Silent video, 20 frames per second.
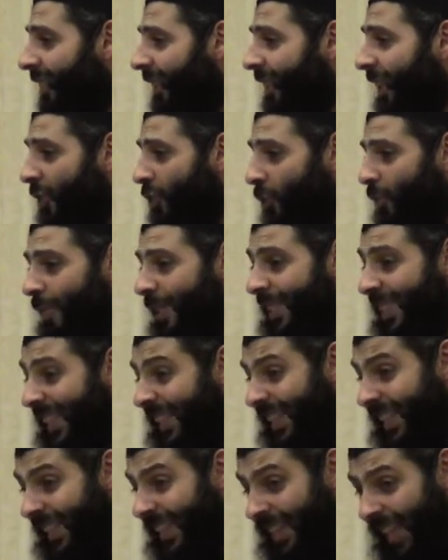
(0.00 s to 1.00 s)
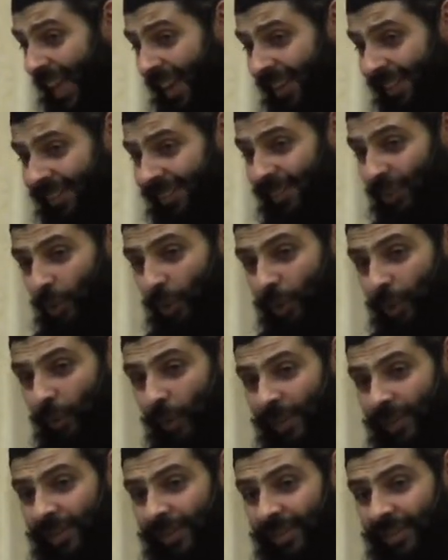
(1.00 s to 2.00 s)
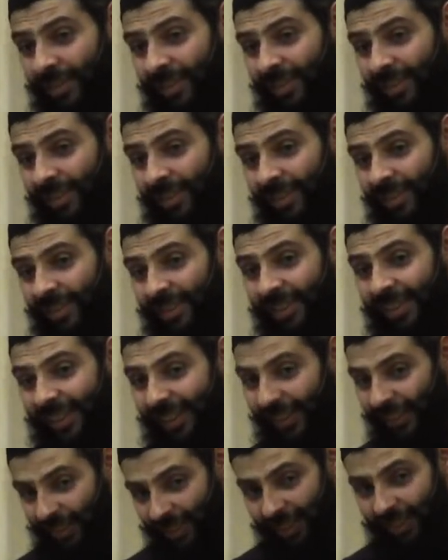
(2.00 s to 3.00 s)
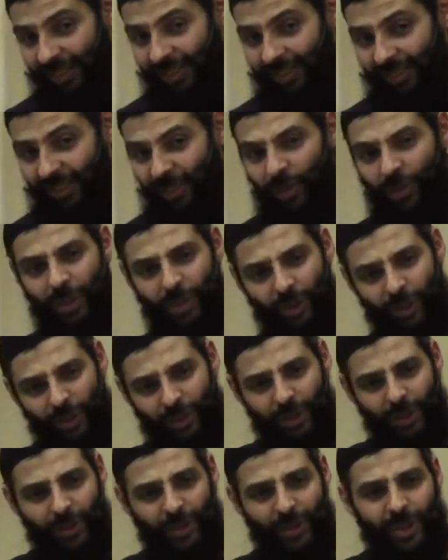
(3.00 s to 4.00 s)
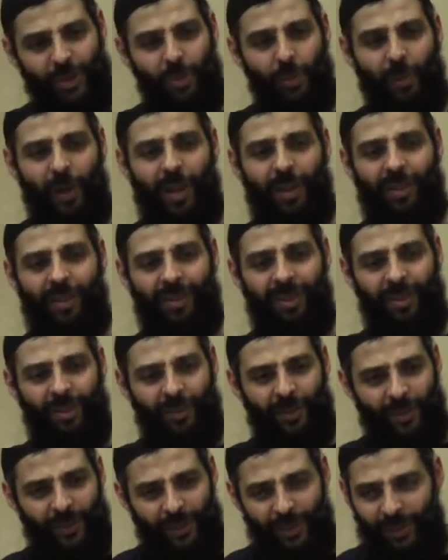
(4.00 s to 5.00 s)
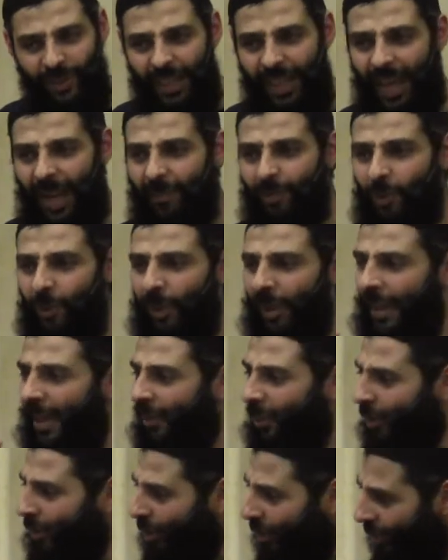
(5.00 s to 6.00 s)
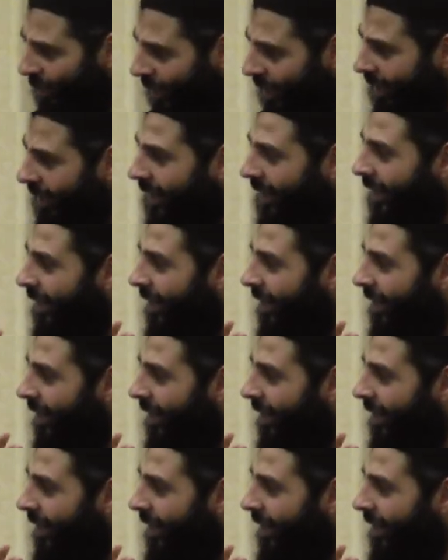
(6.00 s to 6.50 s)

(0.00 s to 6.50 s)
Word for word: That I should be sitting there doing what? Dhikr. You know 33, subhanallah, 33, alhamdulillah, 33.